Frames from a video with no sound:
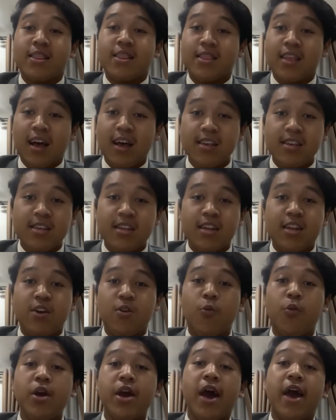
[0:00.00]
Thus, the
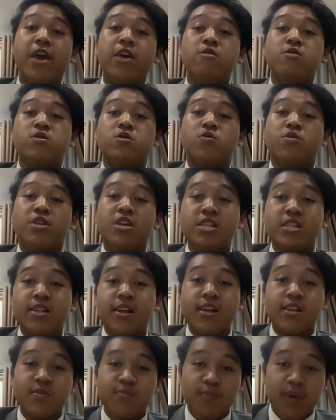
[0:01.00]
way I used to
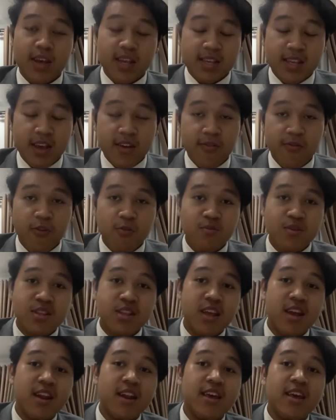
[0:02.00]
distress myself from
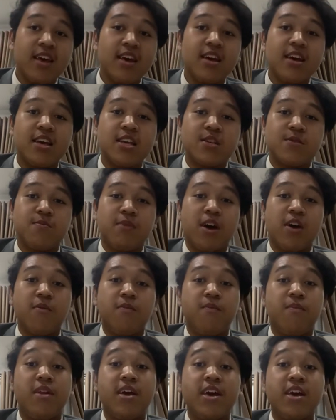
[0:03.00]
studying is
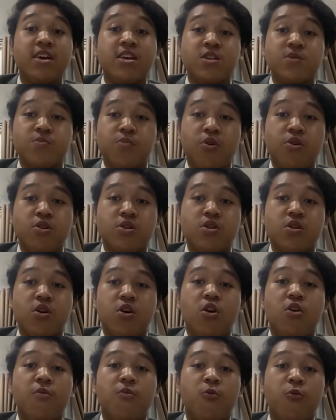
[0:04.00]
by playing sports
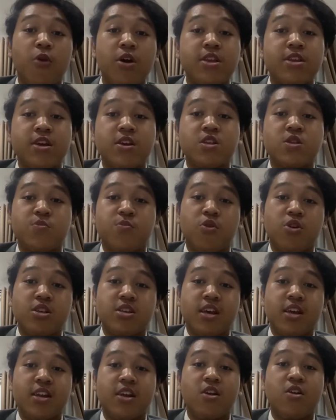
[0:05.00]
or watching sport
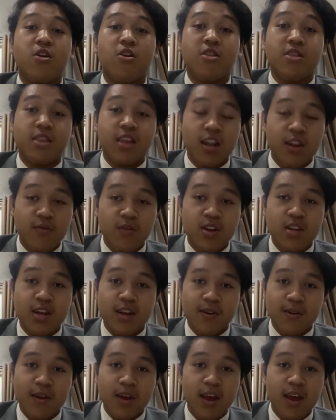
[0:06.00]
channel on television.